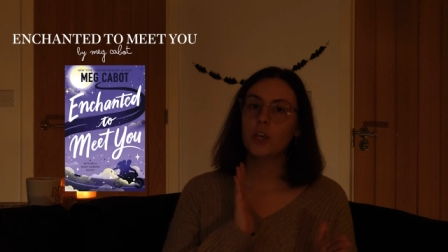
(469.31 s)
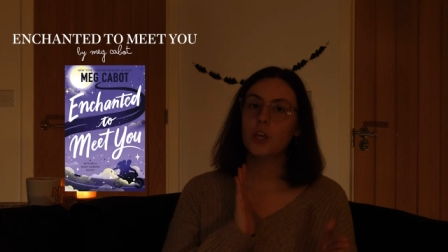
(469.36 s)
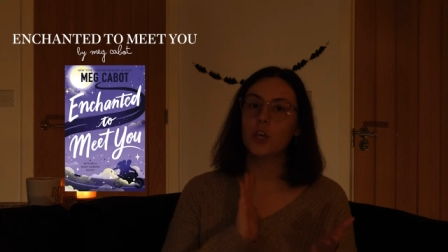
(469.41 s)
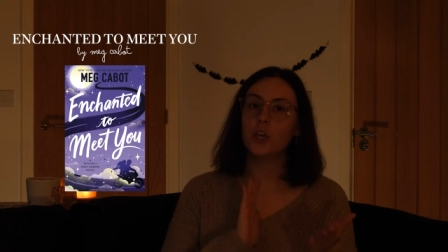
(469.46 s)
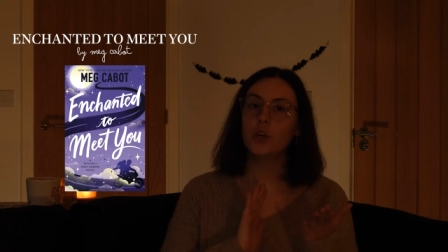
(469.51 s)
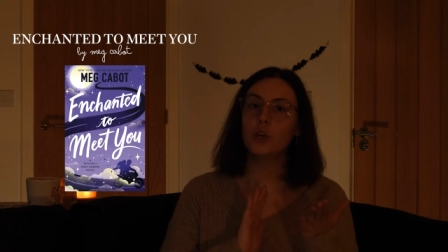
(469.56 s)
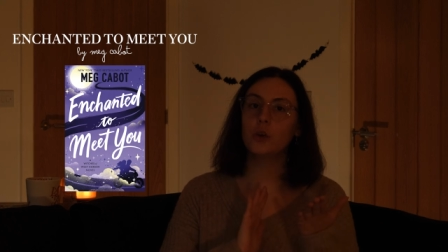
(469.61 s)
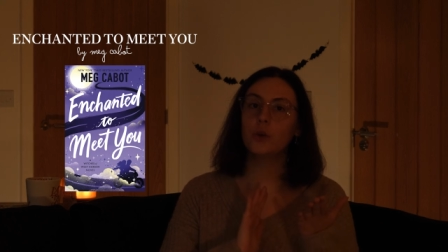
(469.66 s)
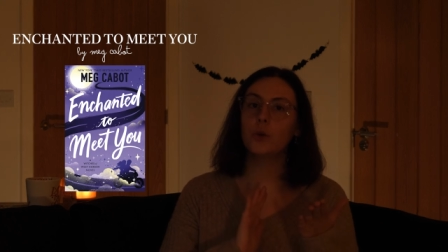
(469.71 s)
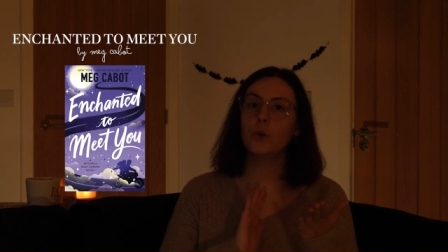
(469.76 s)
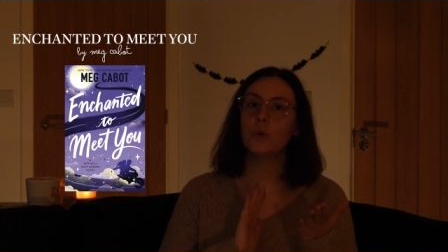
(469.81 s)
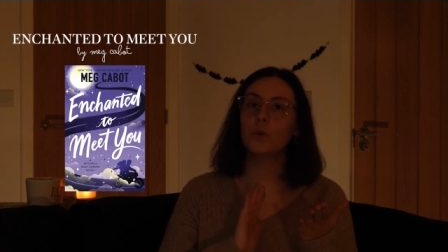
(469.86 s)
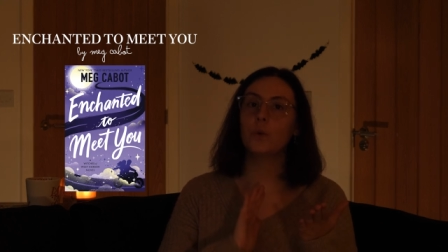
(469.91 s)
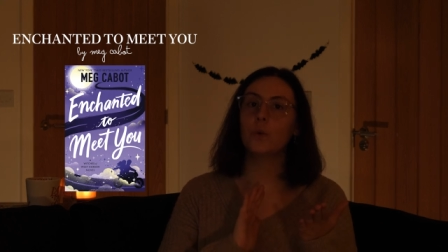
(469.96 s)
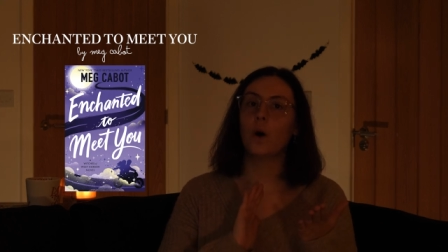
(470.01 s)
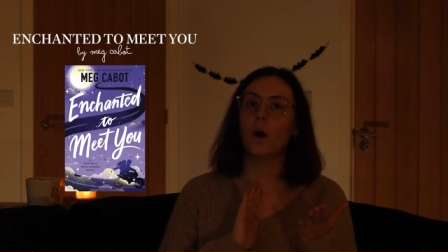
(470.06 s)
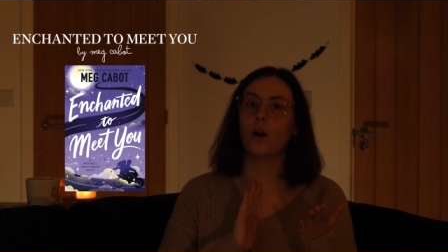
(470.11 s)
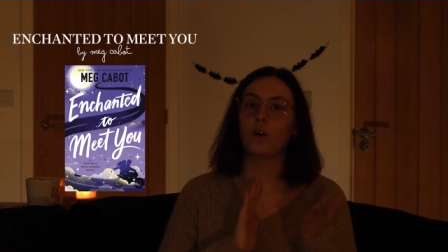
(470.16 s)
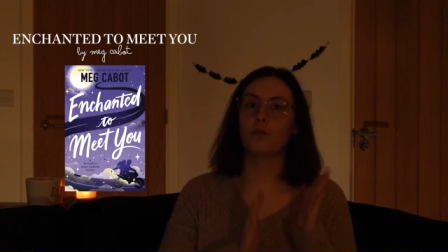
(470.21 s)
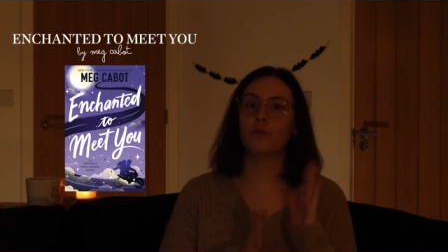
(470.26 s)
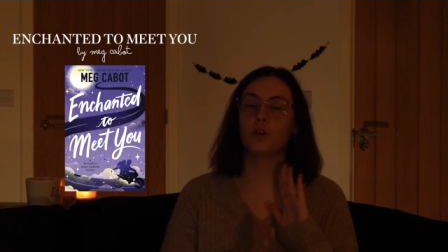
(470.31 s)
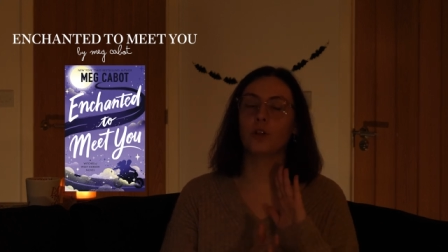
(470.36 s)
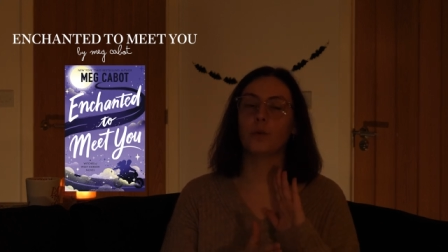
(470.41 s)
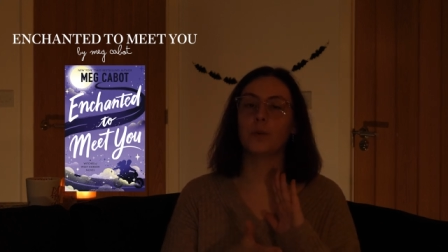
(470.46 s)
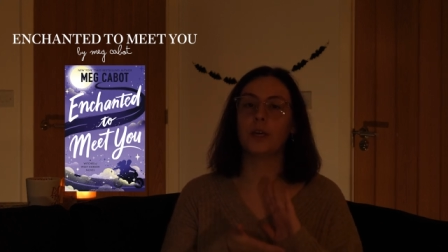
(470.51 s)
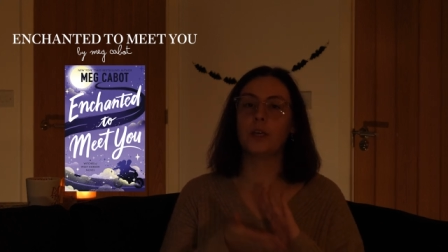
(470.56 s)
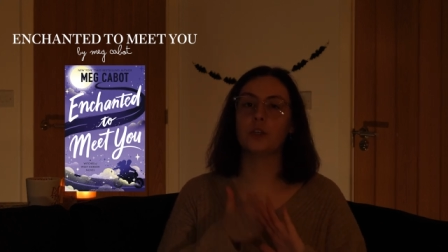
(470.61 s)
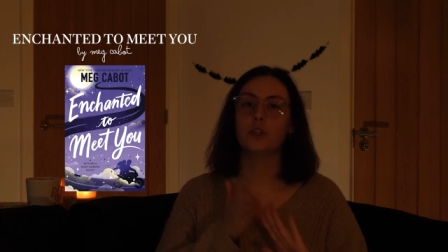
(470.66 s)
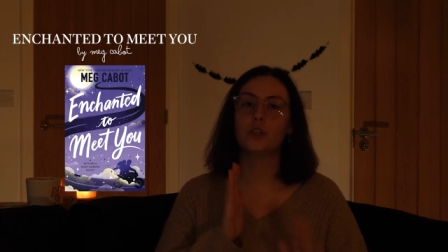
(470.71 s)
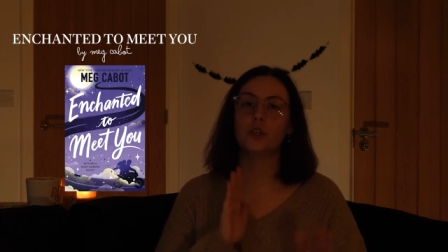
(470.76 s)
You are
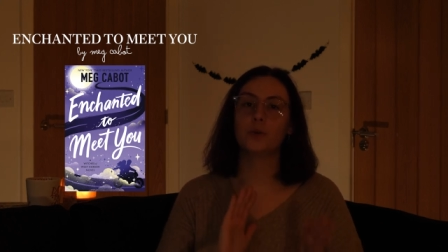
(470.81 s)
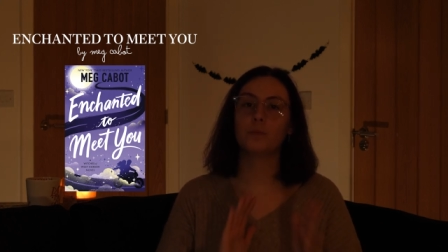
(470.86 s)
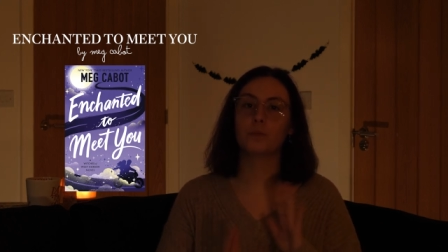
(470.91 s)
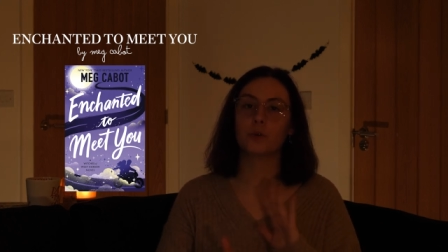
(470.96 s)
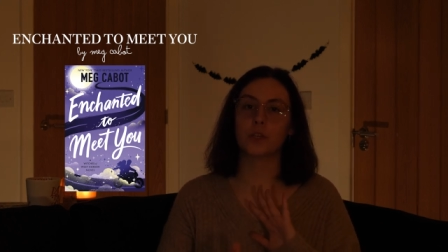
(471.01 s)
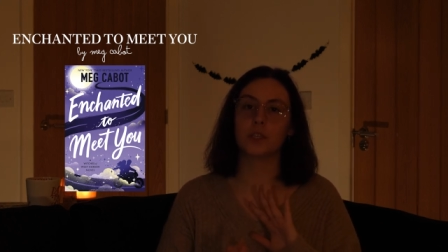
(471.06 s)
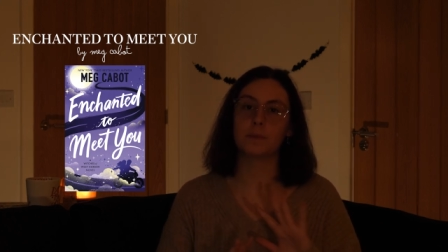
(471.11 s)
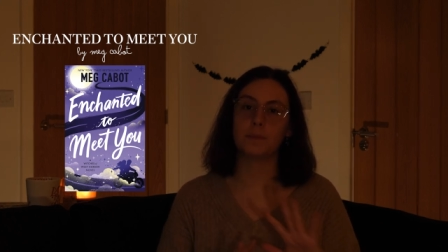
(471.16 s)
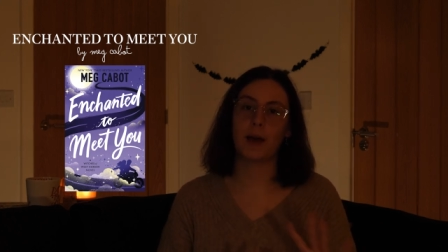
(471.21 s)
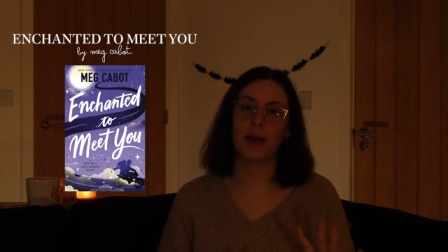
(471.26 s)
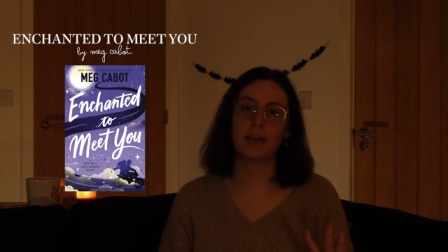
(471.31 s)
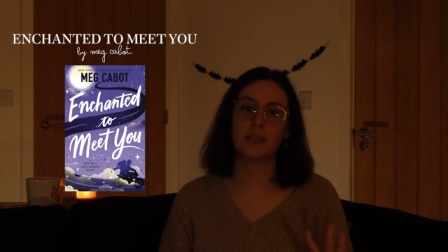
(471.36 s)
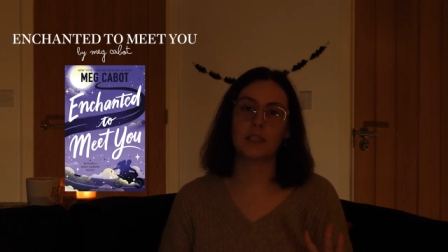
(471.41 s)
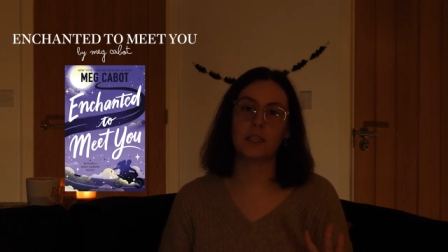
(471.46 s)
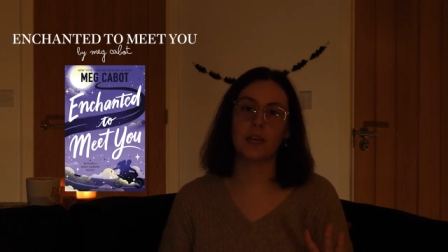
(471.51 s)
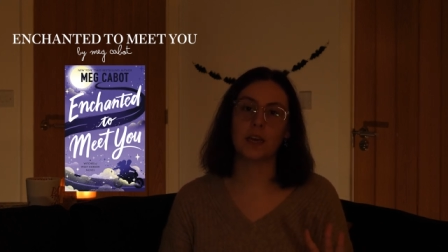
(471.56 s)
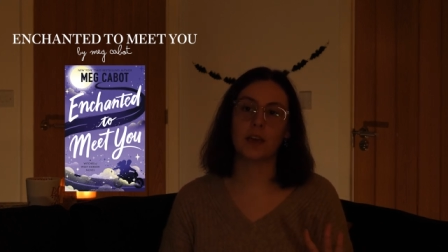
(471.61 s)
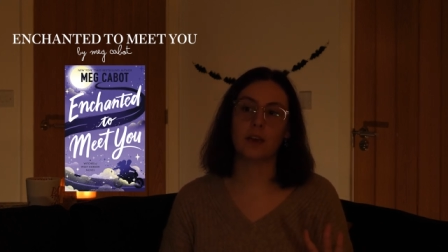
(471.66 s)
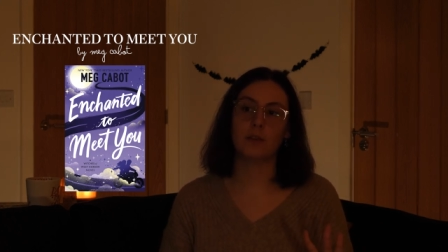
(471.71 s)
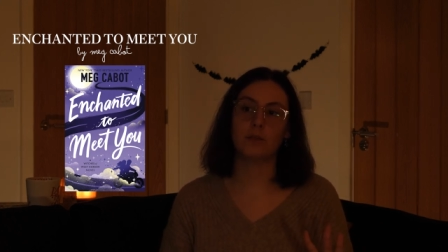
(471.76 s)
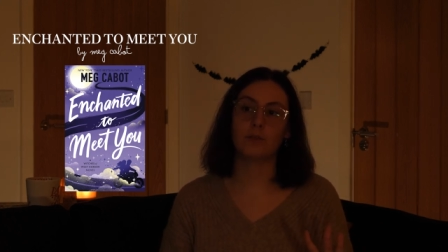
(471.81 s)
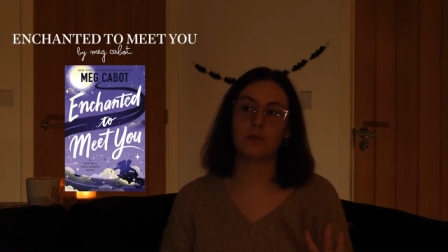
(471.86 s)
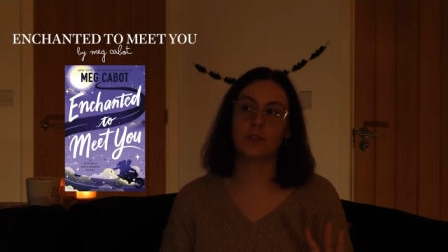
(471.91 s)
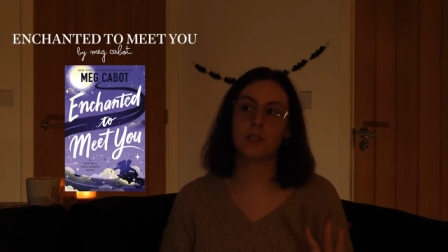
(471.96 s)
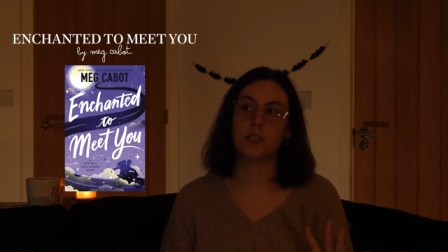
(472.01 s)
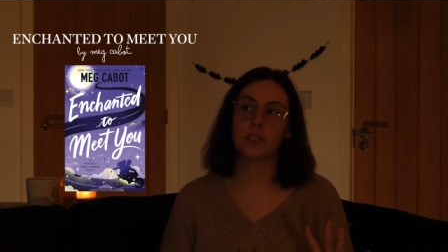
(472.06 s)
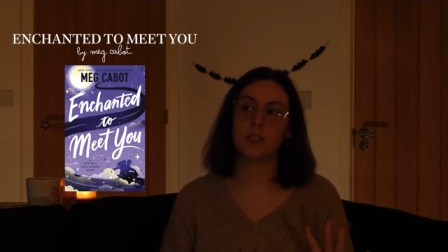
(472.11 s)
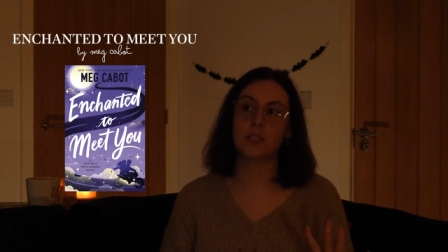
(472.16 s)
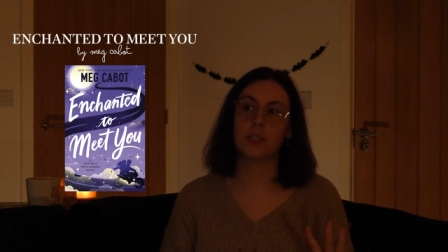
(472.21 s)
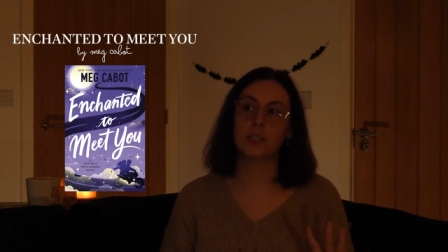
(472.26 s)
following two
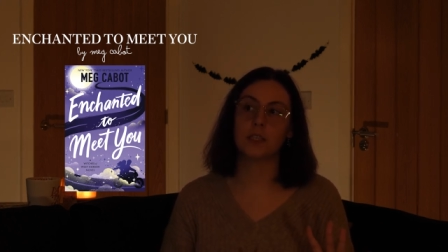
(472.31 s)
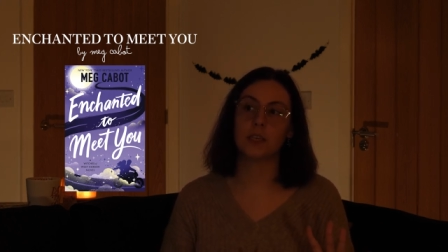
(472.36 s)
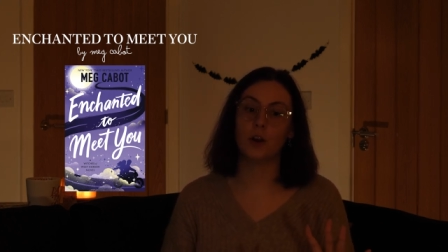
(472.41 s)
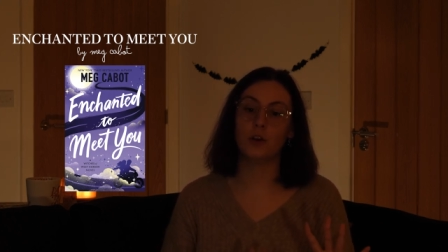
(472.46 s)
perspectives,